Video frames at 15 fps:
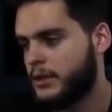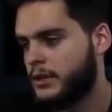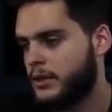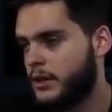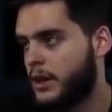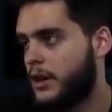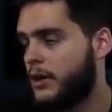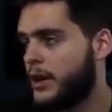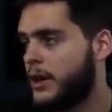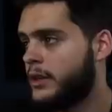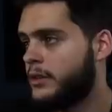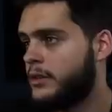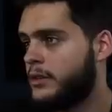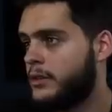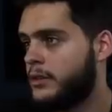All right,
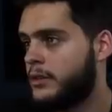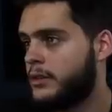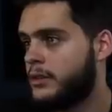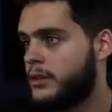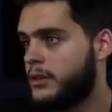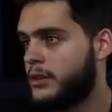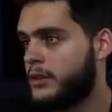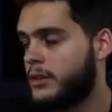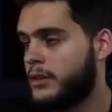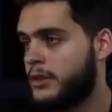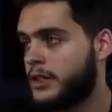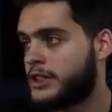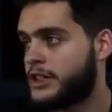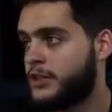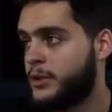
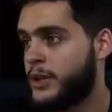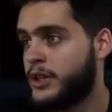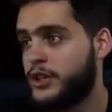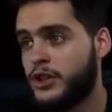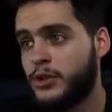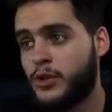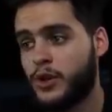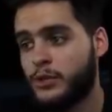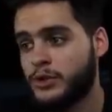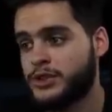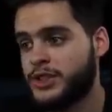see what we can do. We're almost